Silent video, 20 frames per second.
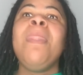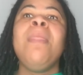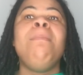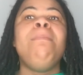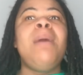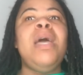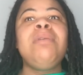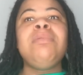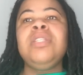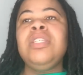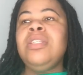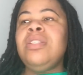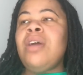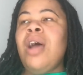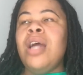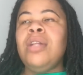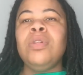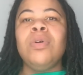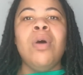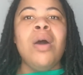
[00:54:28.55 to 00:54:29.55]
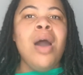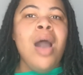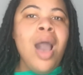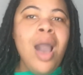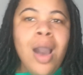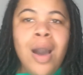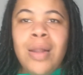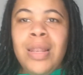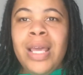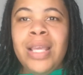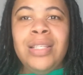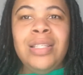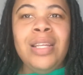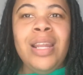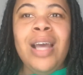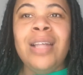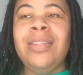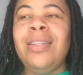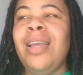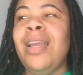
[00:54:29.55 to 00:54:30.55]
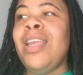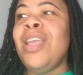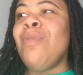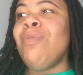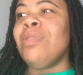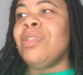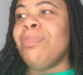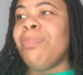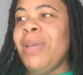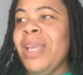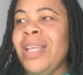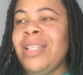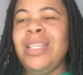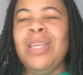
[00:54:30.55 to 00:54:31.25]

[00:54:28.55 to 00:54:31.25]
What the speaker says: Baby, she started throwing all that shit out there. He was pissed.